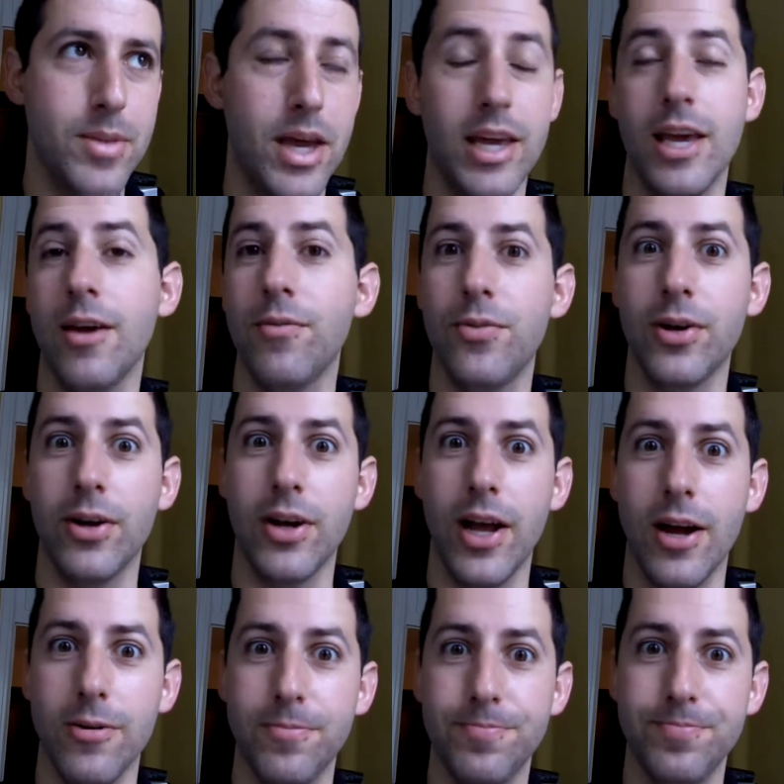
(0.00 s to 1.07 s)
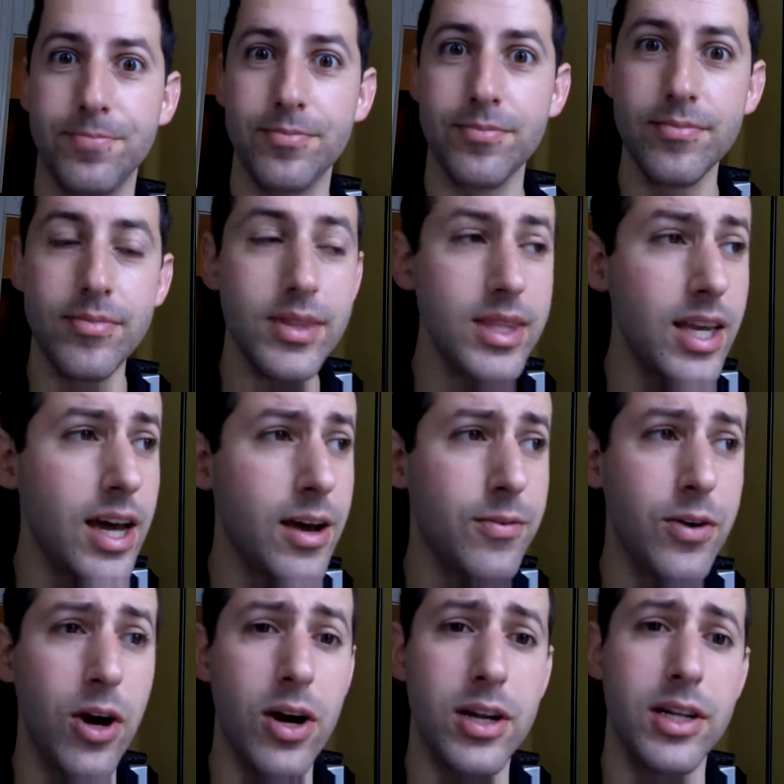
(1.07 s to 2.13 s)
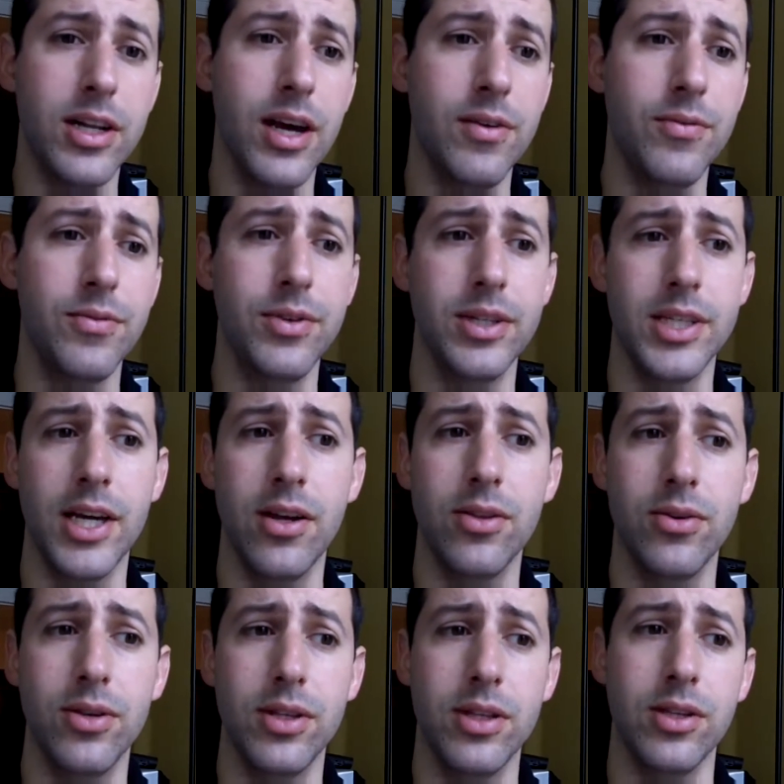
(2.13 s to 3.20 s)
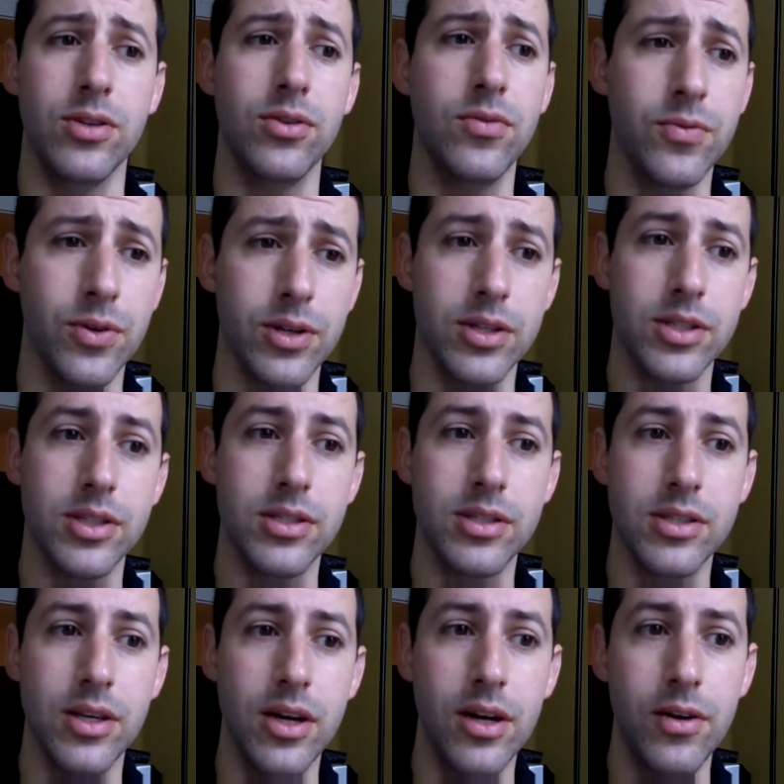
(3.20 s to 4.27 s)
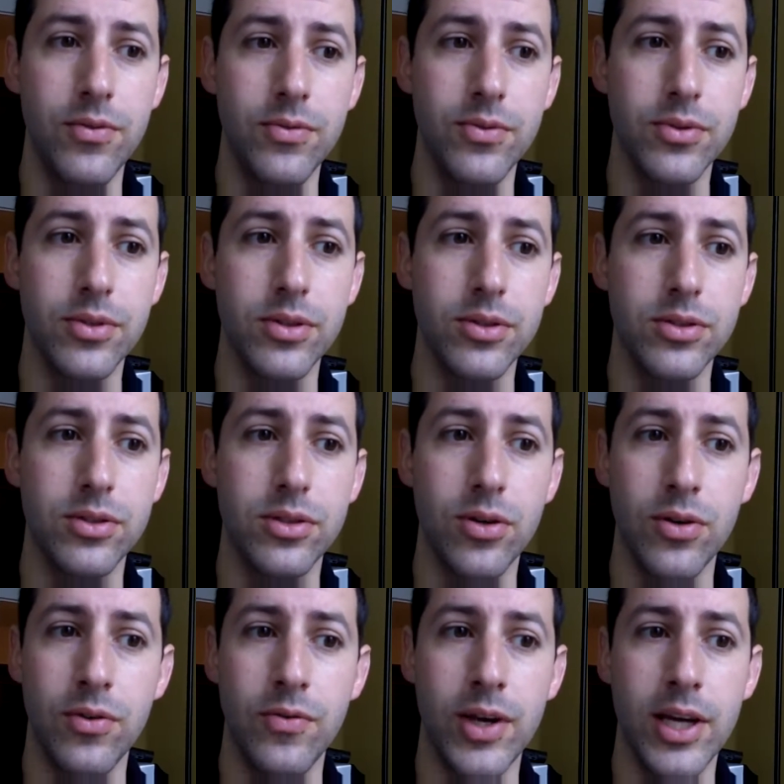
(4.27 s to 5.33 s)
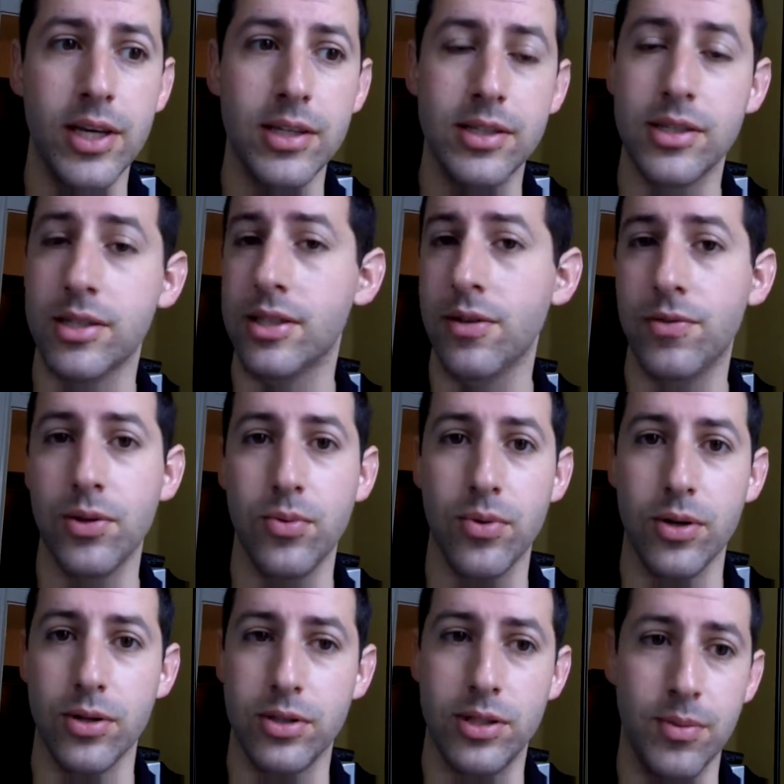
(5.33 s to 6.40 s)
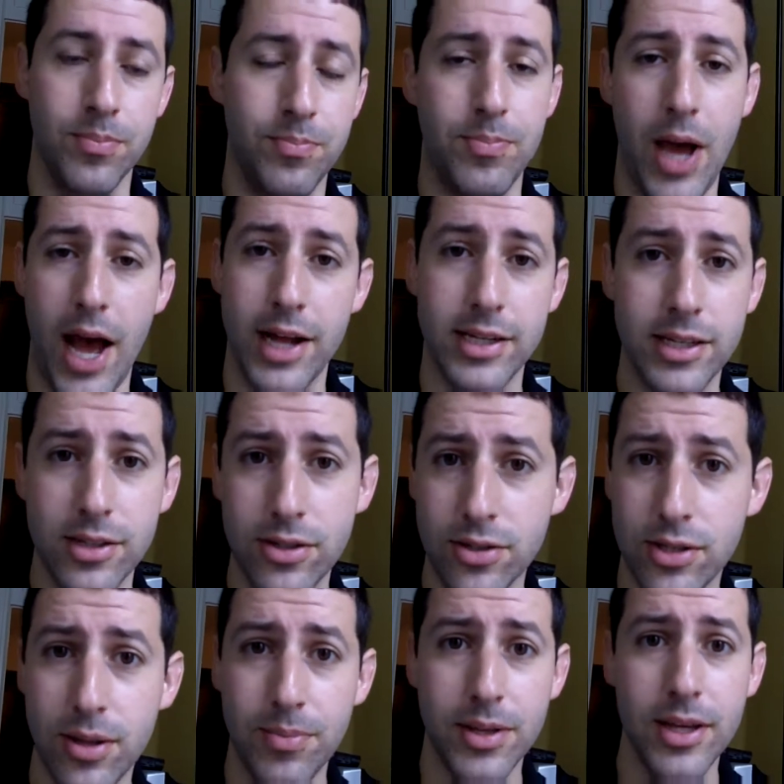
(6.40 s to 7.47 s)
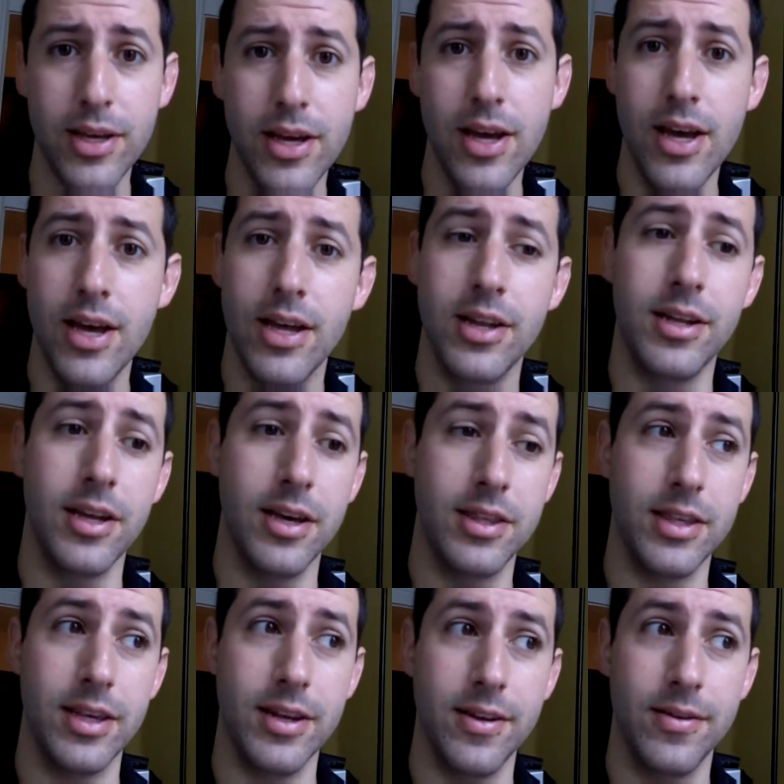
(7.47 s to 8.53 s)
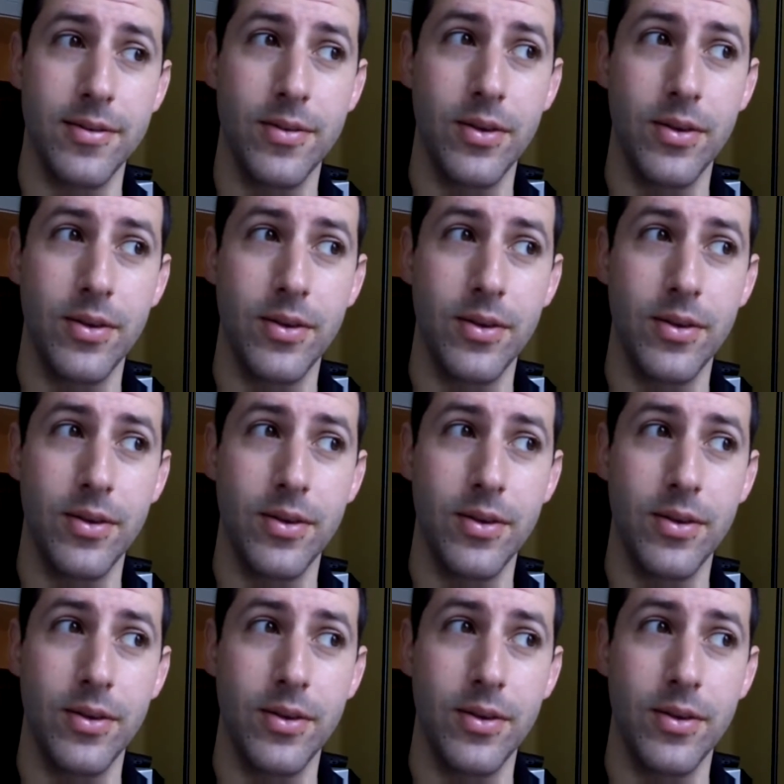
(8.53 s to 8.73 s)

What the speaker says: I can't figure it out. I've gone and I've downloaded the new versions of Sony Vegas to see if there were some patches or something. Nothing.